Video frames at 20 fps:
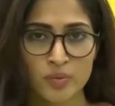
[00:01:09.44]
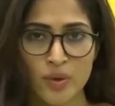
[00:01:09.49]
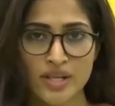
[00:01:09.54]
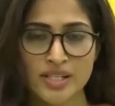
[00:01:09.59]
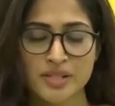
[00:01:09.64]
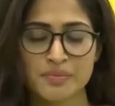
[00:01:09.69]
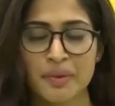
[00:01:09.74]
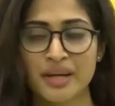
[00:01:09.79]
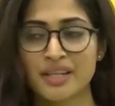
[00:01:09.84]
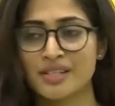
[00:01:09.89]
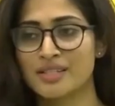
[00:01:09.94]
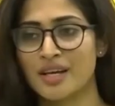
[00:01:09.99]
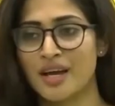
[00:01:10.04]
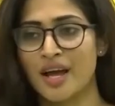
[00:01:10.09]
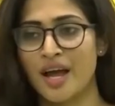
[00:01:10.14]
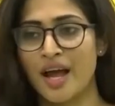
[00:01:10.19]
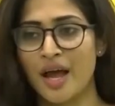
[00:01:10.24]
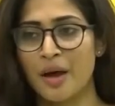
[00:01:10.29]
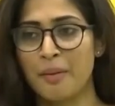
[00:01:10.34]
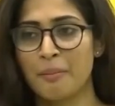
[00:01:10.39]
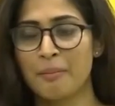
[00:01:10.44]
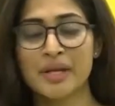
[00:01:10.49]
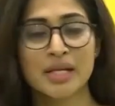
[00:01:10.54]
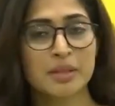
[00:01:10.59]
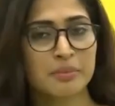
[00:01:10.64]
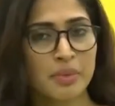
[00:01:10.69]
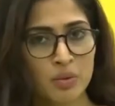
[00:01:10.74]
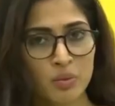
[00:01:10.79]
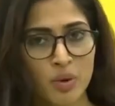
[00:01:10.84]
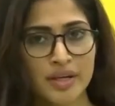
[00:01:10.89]
investment,
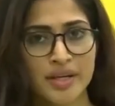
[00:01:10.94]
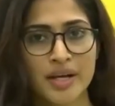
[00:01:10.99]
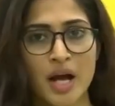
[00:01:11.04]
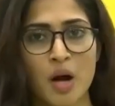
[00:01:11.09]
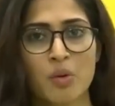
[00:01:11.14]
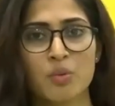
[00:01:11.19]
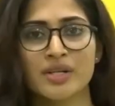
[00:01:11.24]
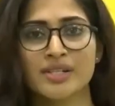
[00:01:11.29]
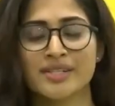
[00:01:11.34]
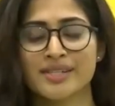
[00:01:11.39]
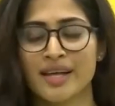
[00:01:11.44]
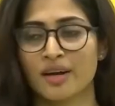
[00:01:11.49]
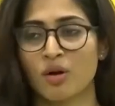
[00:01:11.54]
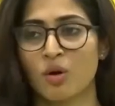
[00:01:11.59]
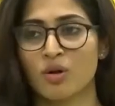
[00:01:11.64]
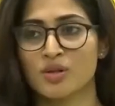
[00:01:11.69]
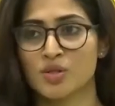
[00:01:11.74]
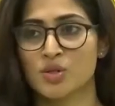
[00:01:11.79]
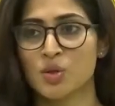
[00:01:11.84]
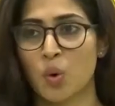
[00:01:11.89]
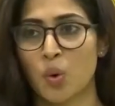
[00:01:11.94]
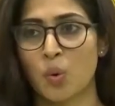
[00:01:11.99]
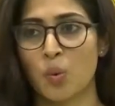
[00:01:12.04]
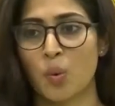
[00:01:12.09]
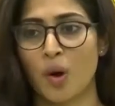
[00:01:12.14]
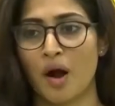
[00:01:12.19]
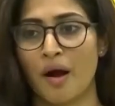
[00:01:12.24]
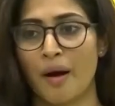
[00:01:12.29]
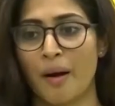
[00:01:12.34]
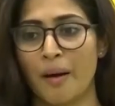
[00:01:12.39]
minimal working hours, and
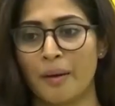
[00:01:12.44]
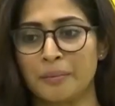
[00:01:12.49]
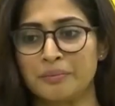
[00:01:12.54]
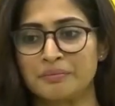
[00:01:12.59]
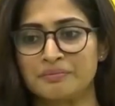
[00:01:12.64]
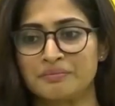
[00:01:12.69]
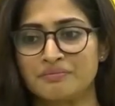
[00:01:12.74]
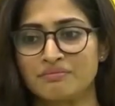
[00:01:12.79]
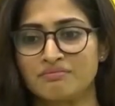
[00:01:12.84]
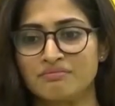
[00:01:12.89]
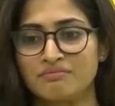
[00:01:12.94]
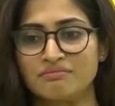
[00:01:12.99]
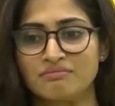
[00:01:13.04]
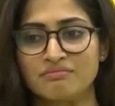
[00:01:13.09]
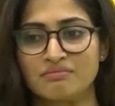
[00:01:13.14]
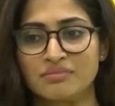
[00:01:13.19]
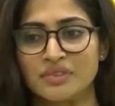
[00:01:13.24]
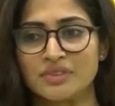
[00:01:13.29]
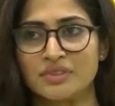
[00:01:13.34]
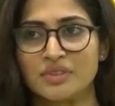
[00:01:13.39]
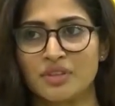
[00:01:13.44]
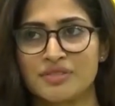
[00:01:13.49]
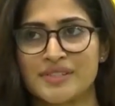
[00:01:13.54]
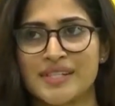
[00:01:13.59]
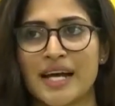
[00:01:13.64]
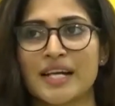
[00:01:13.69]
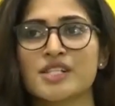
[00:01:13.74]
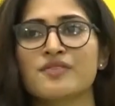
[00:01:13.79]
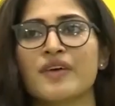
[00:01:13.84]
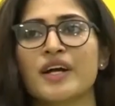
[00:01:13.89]
also the
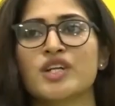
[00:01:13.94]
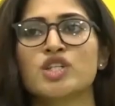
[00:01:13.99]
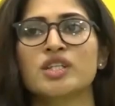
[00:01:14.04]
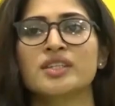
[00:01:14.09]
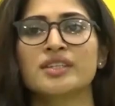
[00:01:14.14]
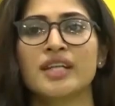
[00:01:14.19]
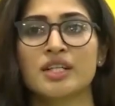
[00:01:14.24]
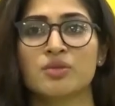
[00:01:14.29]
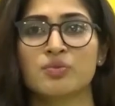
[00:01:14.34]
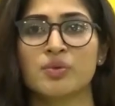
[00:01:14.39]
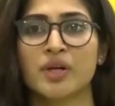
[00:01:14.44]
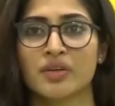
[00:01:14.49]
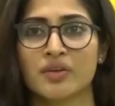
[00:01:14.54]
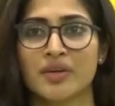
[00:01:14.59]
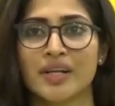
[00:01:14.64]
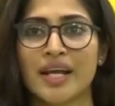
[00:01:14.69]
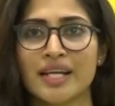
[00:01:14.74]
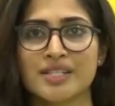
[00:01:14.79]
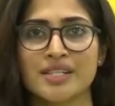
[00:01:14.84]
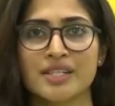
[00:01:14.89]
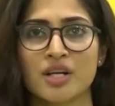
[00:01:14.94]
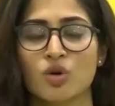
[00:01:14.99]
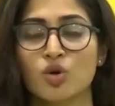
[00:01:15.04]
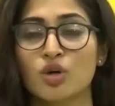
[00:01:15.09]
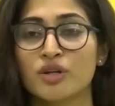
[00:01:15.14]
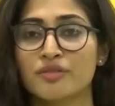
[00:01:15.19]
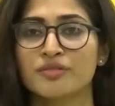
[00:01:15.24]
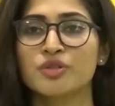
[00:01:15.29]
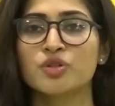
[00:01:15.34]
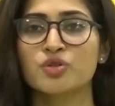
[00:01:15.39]
satisfaction that we are creating a
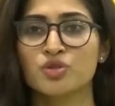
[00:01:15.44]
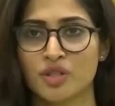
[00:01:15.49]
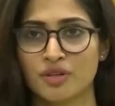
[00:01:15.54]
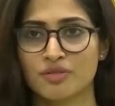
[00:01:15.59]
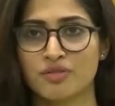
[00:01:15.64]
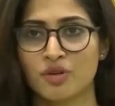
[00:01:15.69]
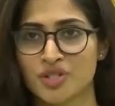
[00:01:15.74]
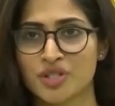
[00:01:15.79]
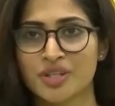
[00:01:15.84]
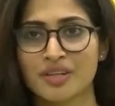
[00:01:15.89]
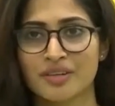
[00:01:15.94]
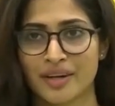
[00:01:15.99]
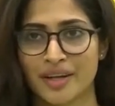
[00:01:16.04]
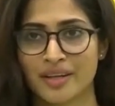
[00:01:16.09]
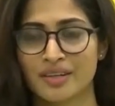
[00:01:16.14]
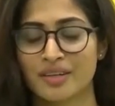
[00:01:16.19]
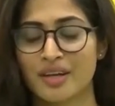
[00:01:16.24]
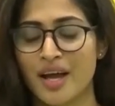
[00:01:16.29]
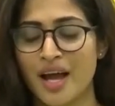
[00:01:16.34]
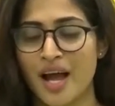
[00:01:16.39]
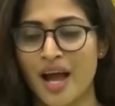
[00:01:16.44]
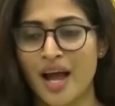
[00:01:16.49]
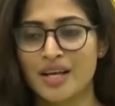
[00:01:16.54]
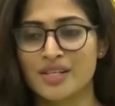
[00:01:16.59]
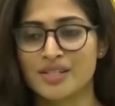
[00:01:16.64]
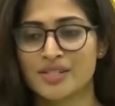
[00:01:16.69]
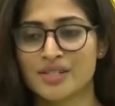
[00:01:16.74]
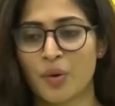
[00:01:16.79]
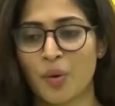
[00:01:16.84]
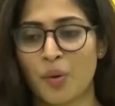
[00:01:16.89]
good future for children.
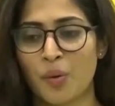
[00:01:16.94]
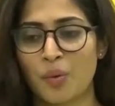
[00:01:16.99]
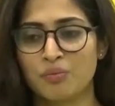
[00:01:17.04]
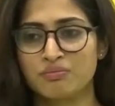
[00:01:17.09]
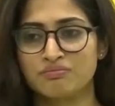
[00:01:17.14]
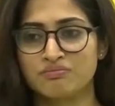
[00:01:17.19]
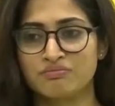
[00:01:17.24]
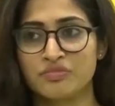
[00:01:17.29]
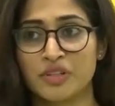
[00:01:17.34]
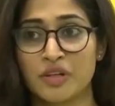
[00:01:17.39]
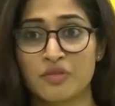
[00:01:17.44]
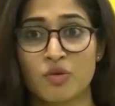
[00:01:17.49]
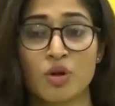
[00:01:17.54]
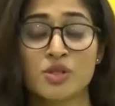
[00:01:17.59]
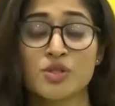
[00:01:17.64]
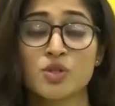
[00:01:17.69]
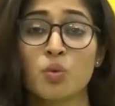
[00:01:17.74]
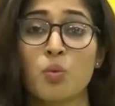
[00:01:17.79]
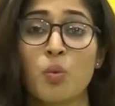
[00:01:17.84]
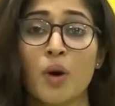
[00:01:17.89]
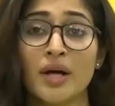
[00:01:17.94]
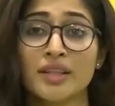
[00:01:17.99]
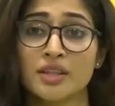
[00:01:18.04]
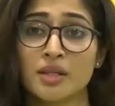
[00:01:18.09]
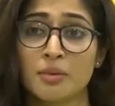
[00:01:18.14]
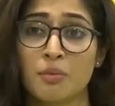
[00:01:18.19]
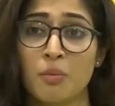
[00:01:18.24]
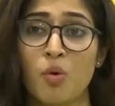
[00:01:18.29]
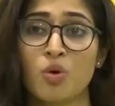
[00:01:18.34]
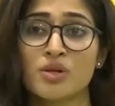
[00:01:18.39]
So we have also
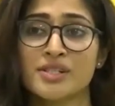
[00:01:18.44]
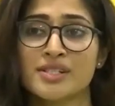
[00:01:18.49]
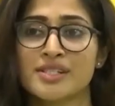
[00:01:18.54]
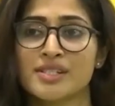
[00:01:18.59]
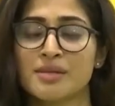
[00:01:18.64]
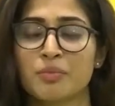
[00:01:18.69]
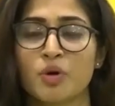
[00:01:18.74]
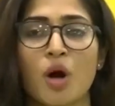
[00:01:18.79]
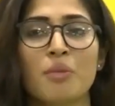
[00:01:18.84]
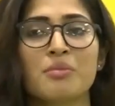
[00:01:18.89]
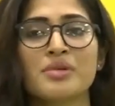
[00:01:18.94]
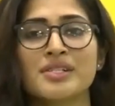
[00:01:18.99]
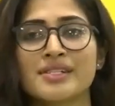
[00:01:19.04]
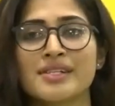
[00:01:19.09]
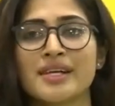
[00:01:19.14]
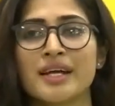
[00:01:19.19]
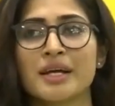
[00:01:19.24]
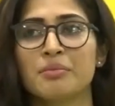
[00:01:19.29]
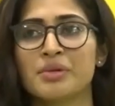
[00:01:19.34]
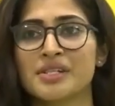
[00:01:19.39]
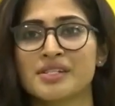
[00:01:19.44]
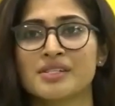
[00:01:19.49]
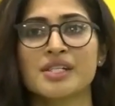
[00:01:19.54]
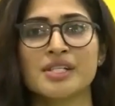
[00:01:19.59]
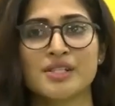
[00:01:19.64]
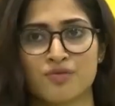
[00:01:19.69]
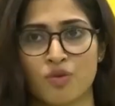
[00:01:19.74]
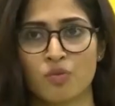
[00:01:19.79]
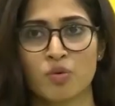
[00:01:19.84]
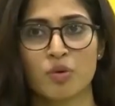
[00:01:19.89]
won the most promising
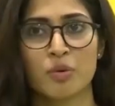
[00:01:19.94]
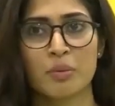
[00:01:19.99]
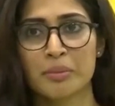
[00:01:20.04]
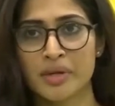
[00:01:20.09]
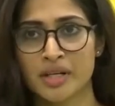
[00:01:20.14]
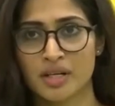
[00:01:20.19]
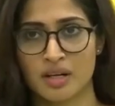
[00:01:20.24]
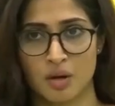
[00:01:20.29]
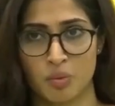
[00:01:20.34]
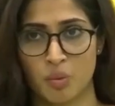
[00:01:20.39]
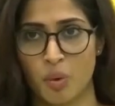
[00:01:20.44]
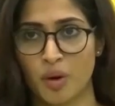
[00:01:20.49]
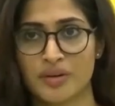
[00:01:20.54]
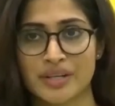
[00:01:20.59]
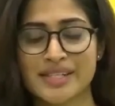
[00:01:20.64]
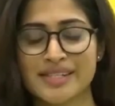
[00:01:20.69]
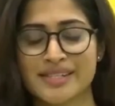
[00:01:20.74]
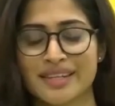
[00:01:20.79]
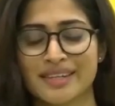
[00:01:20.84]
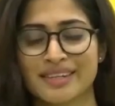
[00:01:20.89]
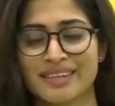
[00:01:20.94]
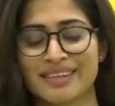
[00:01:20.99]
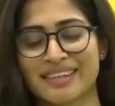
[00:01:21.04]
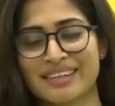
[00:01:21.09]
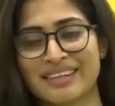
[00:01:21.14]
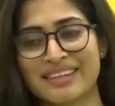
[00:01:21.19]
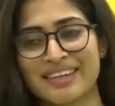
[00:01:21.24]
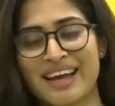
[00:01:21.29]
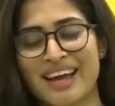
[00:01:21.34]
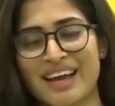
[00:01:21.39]
business for women award
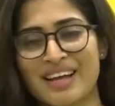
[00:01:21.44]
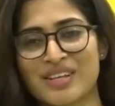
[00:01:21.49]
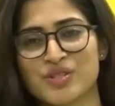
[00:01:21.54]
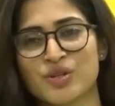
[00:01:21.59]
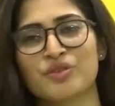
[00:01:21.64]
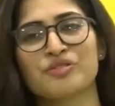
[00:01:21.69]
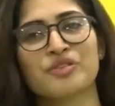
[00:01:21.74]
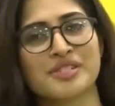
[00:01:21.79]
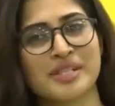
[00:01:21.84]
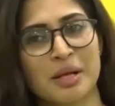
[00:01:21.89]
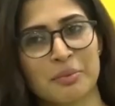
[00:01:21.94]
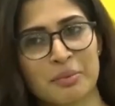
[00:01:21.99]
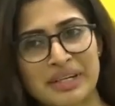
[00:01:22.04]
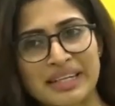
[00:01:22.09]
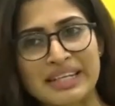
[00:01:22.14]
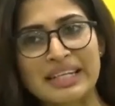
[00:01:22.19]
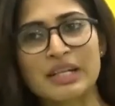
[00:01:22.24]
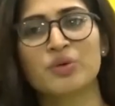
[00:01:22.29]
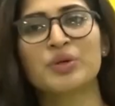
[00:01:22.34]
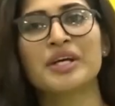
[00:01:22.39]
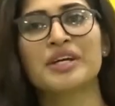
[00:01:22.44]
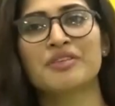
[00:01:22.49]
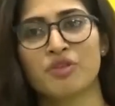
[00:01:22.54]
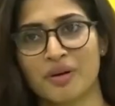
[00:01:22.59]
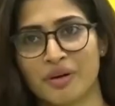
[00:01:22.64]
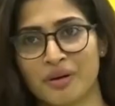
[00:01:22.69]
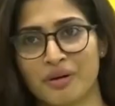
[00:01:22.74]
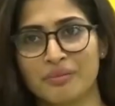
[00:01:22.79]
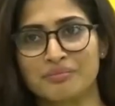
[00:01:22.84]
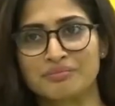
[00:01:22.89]
recently. So if you're somebody looking
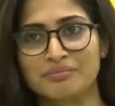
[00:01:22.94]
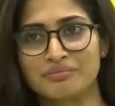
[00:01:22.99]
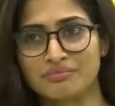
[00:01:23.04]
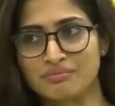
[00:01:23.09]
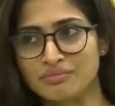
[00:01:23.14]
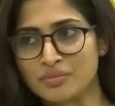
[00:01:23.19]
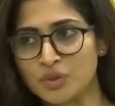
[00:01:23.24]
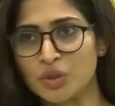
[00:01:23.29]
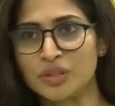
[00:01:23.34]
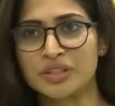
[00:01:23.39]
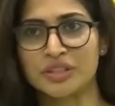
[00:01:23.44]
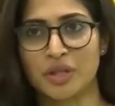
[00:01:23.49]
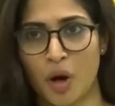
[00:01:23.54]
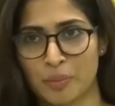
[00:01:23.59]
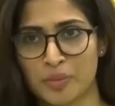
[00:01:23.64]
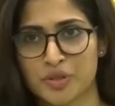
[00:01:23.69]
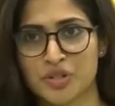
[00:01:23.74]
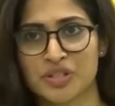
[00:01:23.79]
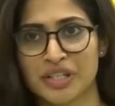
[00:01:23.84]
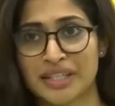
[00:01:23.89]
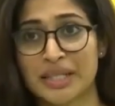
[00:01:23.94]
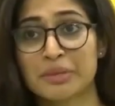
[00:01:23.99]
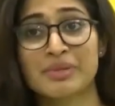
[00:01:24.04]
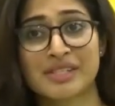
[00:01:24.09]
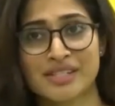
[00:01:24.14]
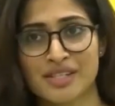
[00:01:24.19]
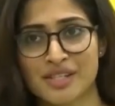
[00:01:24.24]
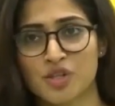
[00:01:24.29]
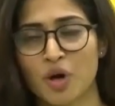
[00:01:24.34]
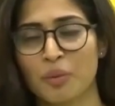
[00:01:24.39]
for a good opportunity,
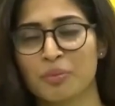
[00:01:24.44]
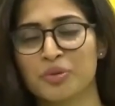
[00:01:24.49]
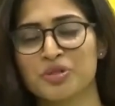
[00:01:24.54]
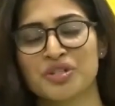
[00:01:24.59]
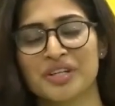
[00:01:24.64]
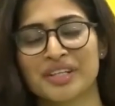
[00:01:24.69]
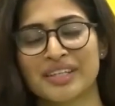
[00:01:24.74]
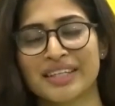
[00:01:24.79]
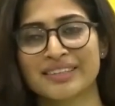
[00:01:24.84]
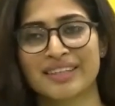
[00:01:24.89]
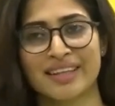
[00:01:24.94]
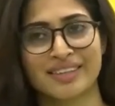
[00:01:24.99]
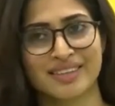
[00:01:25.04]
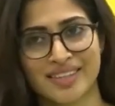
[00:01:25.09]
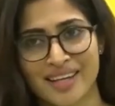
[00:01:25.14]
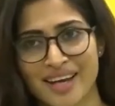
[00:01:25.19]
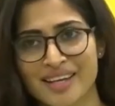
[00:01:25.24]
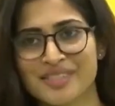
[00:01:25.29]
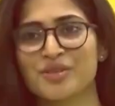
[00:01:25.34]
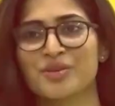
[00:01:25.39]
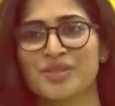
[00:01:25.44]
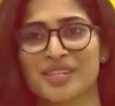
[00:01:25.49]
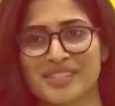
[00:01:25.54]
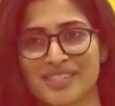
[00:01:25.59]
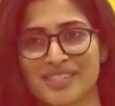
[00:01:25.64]
business opportunity, then we are your